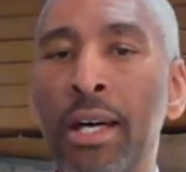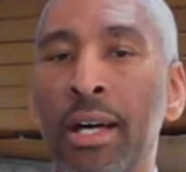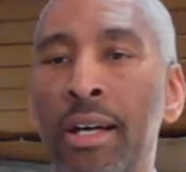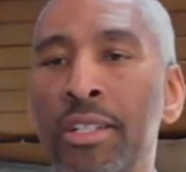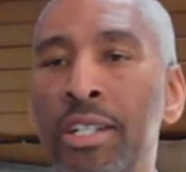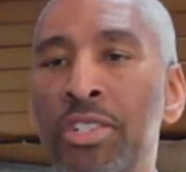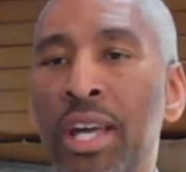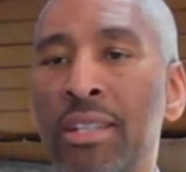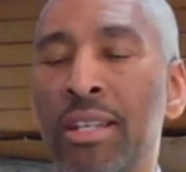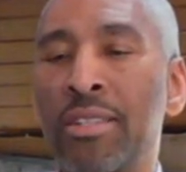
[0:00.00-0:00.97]
Uh, she's
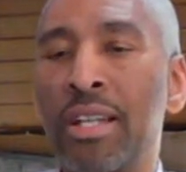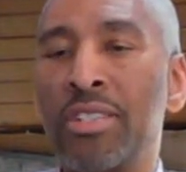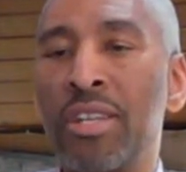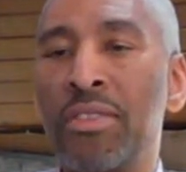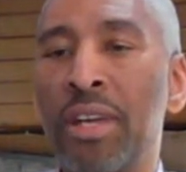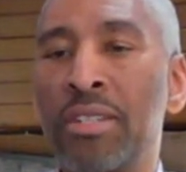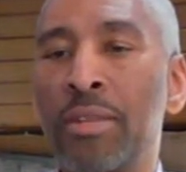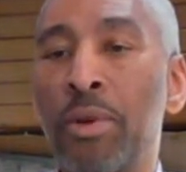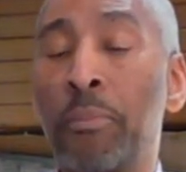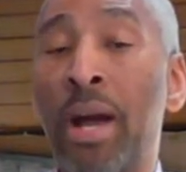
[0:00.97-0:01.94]
saying that, that she thinks
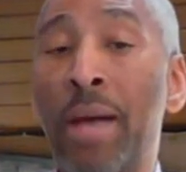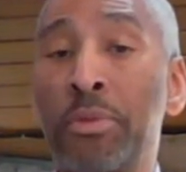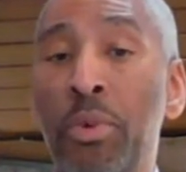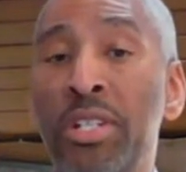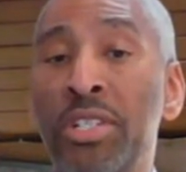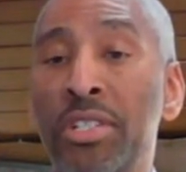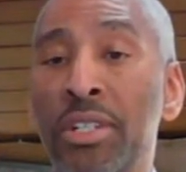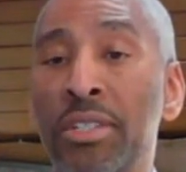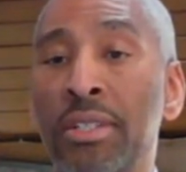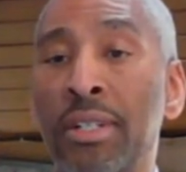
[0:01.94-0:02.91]
that we perhaps we
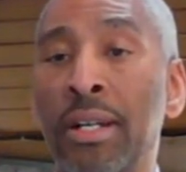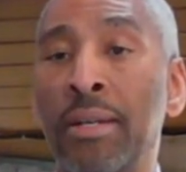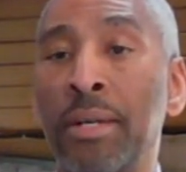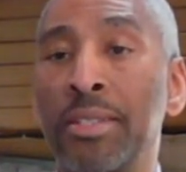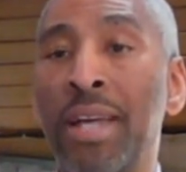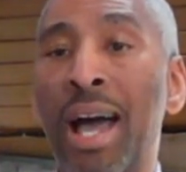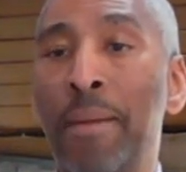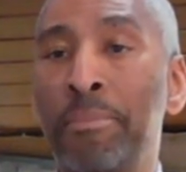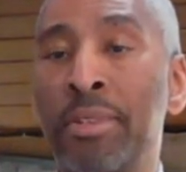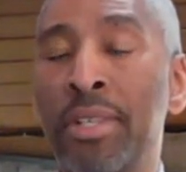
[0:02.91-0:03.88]
should uh,
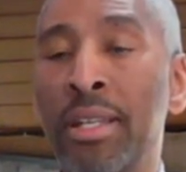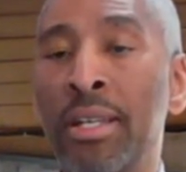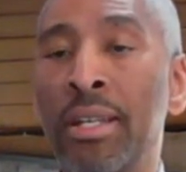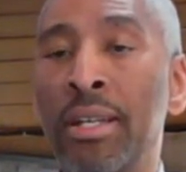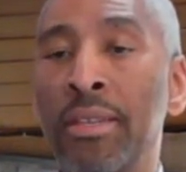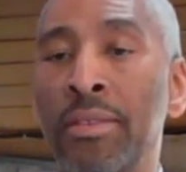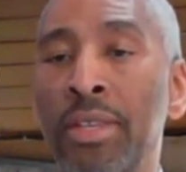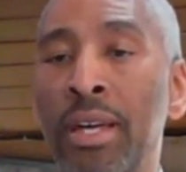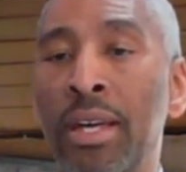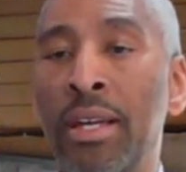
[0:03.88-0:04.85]
adopt
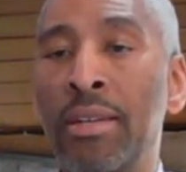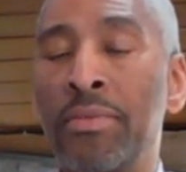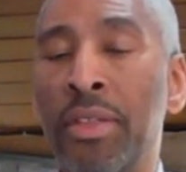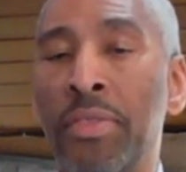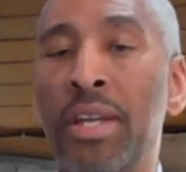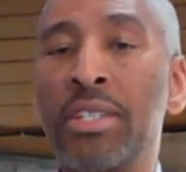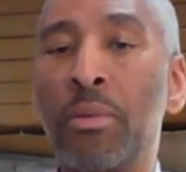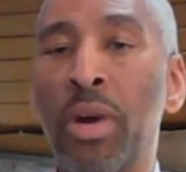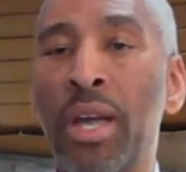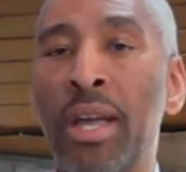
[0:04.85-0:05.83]
the the things
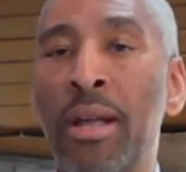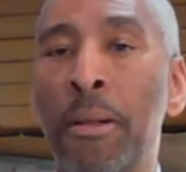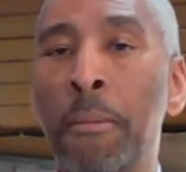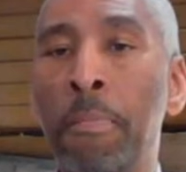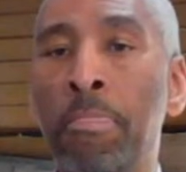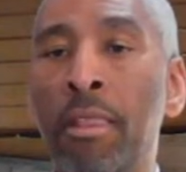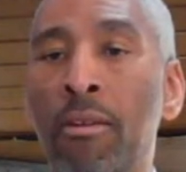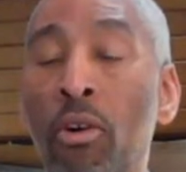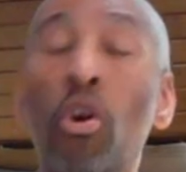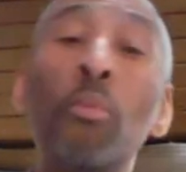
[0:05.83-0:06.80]
that we
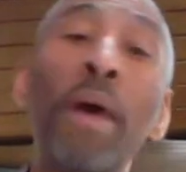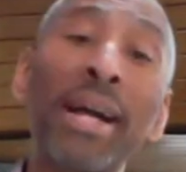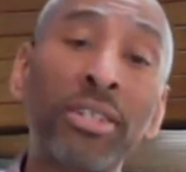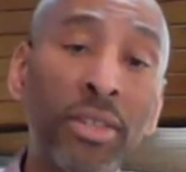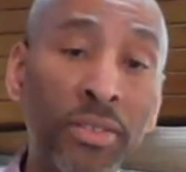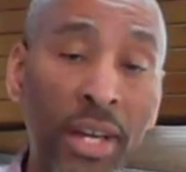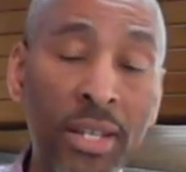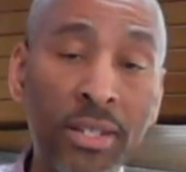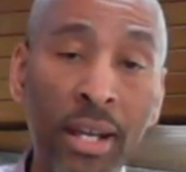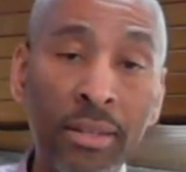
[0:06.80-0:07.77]
or go back to the
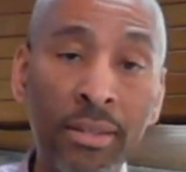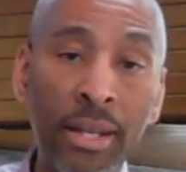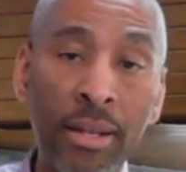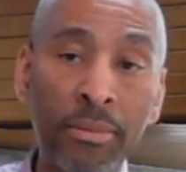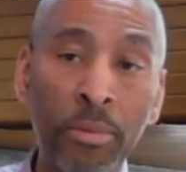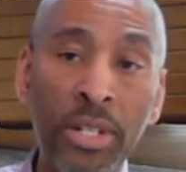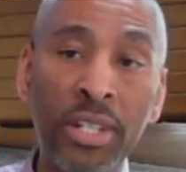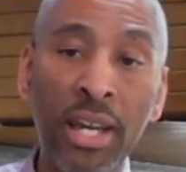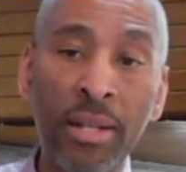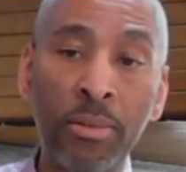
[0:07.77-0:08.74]
things that, that we
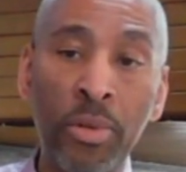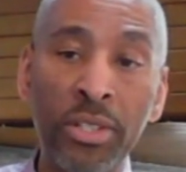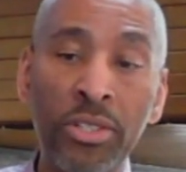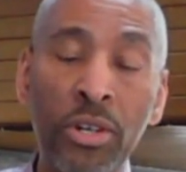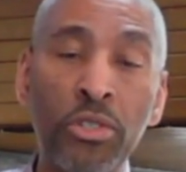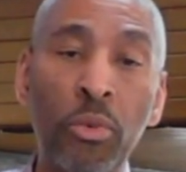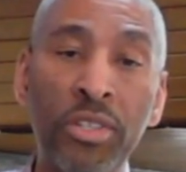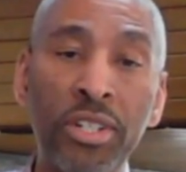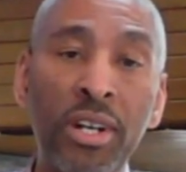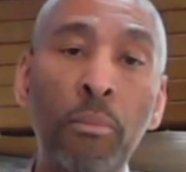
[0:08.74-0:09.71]
did when church
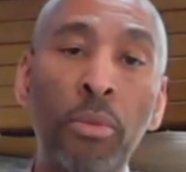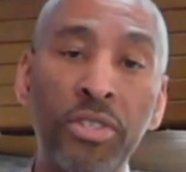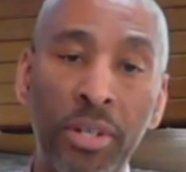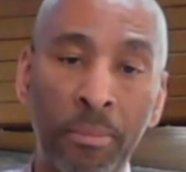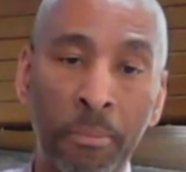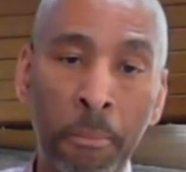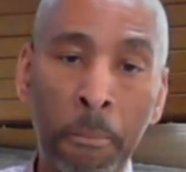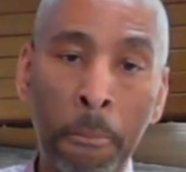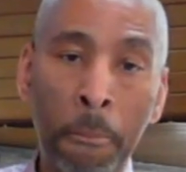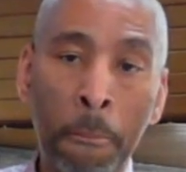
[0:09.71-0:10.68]
wasn't cumbersome,
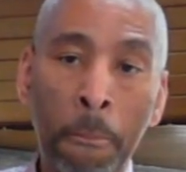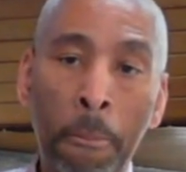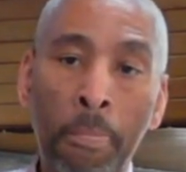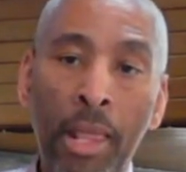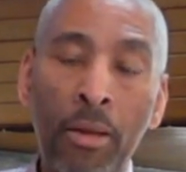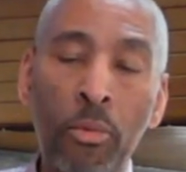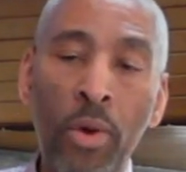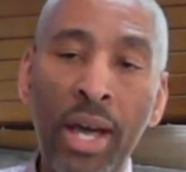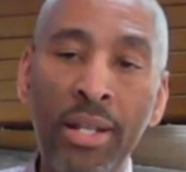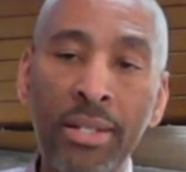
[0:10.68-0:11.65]

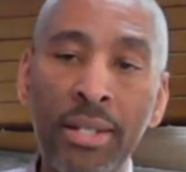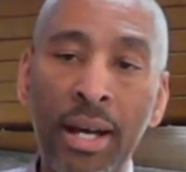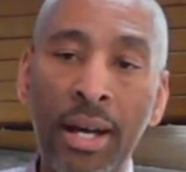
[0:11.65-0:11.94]
when